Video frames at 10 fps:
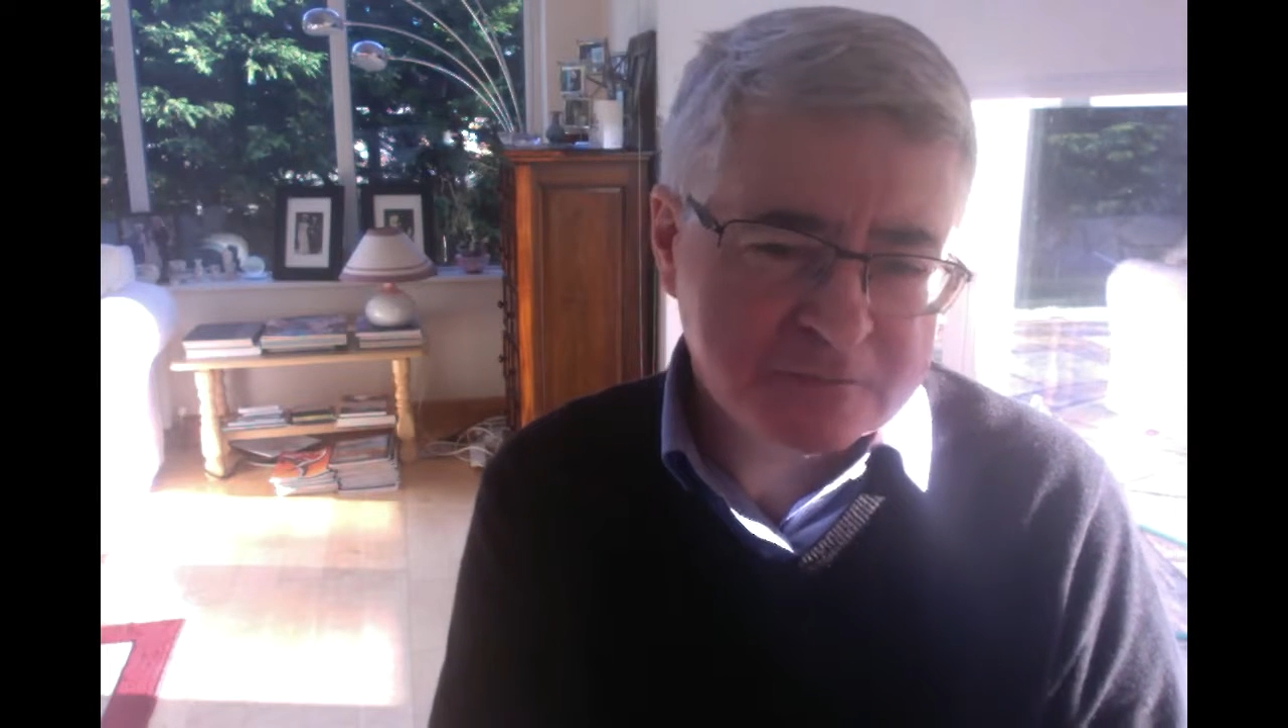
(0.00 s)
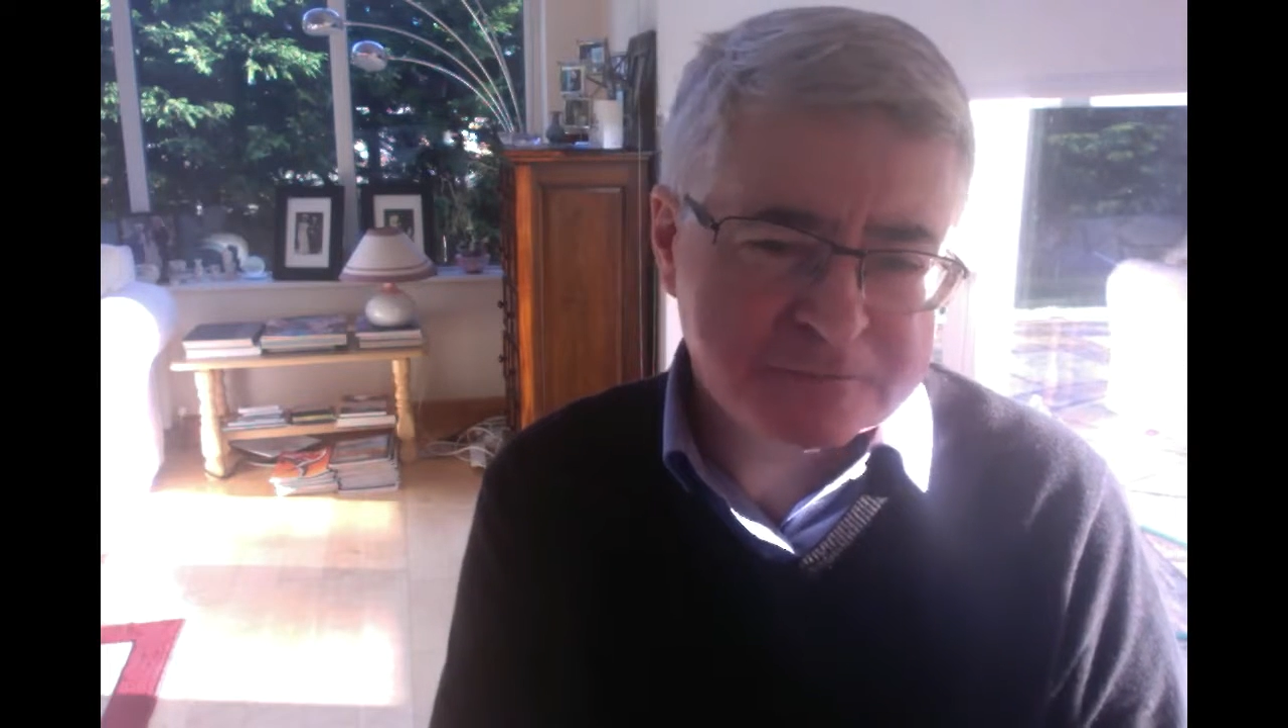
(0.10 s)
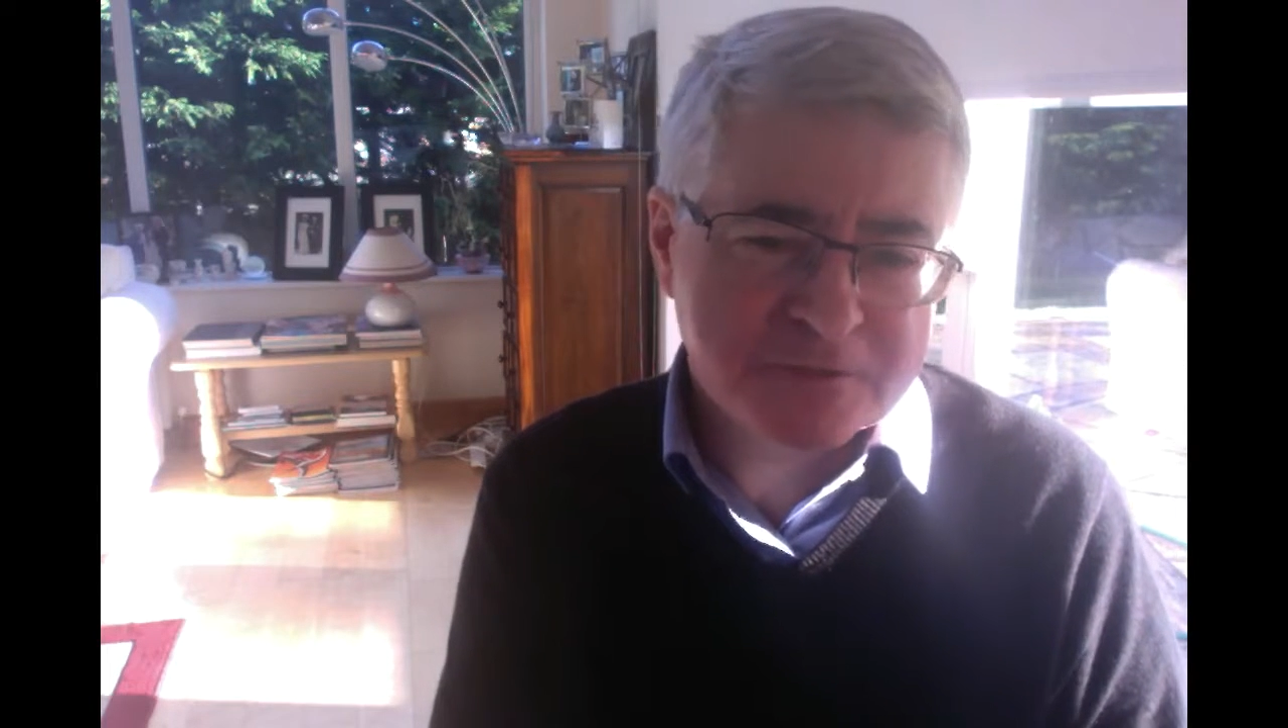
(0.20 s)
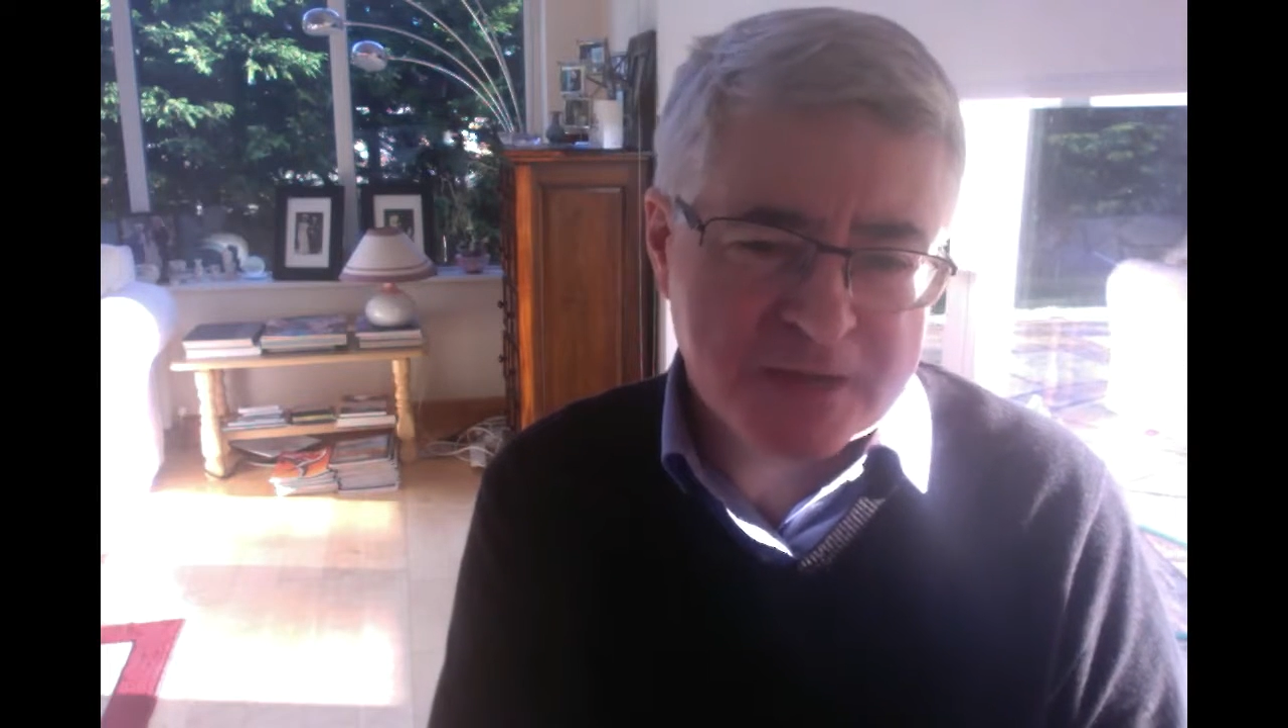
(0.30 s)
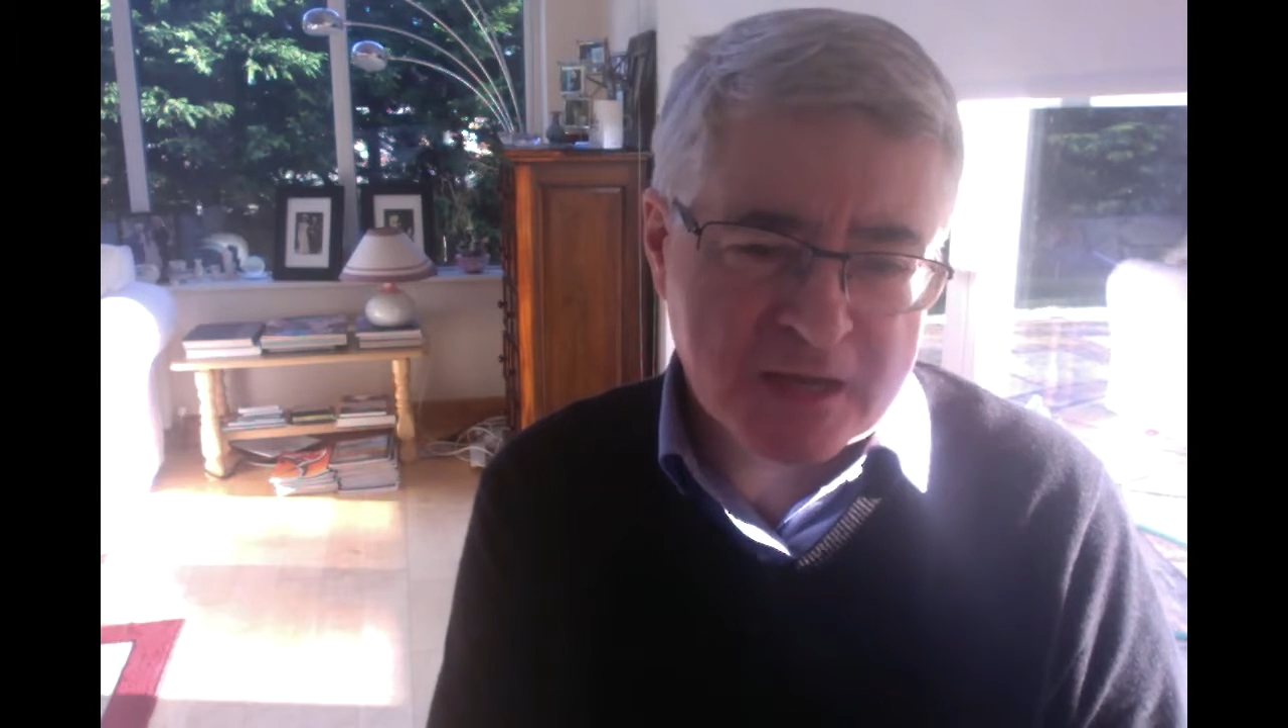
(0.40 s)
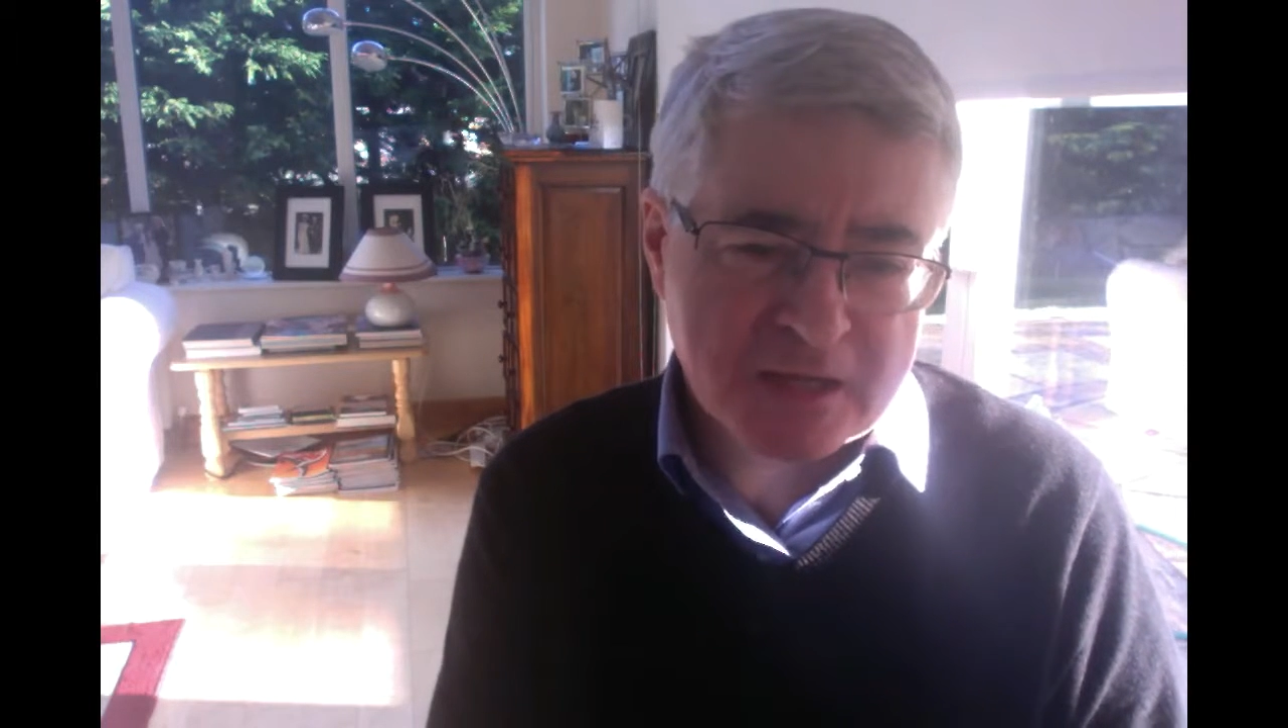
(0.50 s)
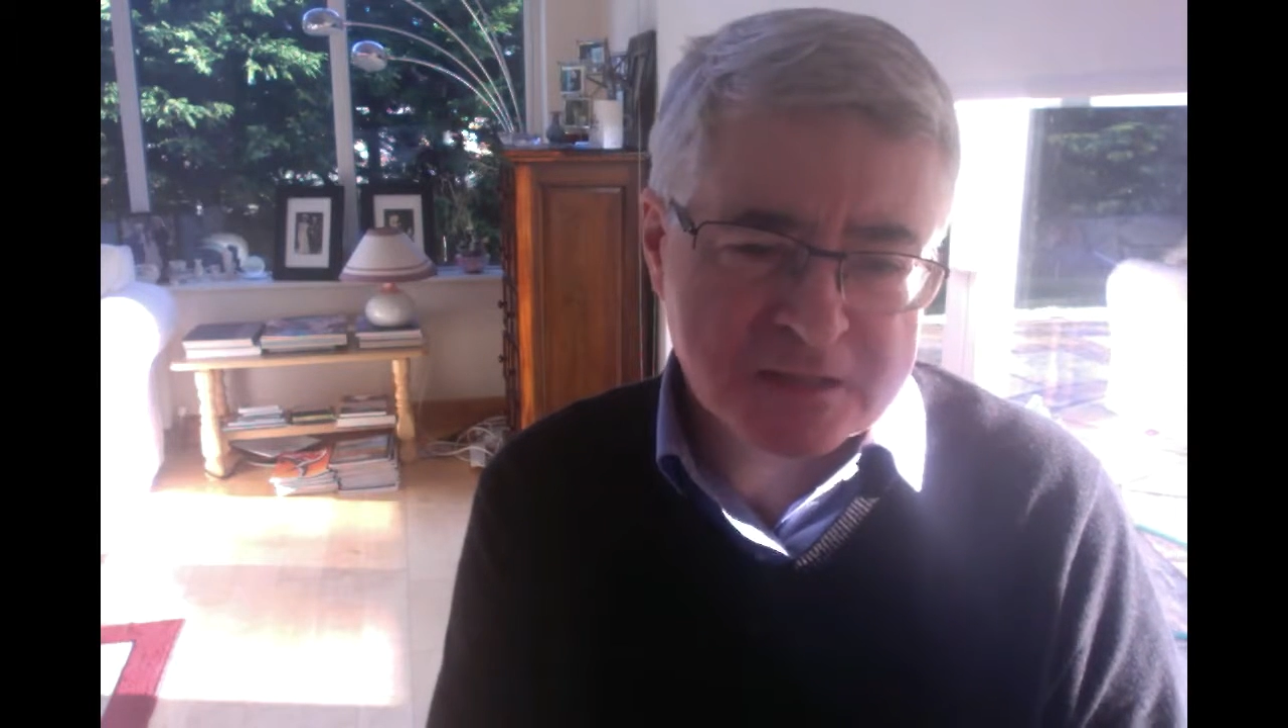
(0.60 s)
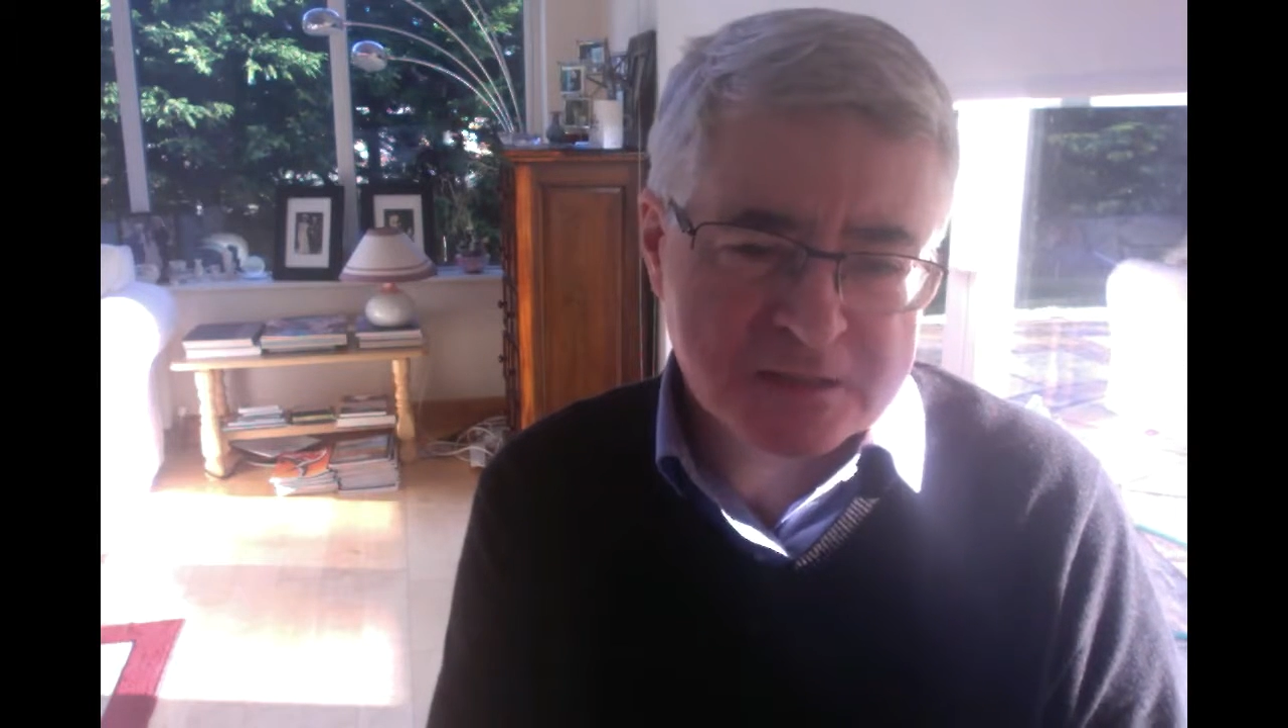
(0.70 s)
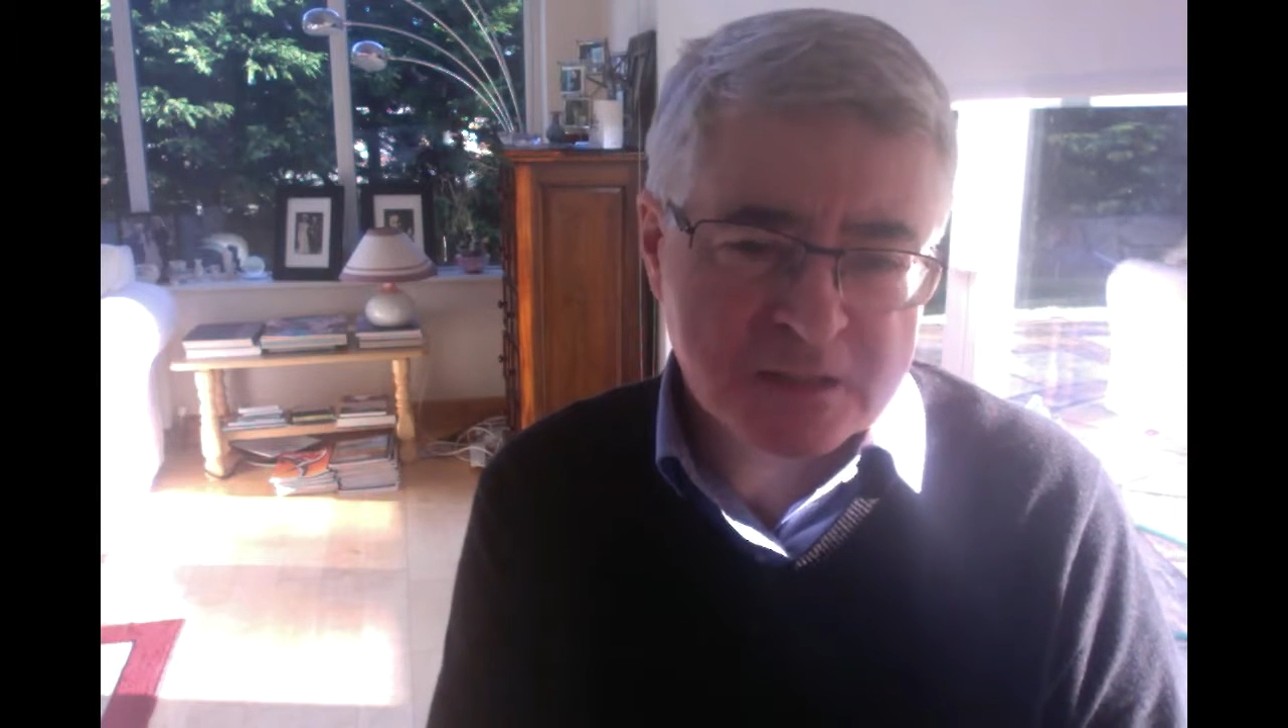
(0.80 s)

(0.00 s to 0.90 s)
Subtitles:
for that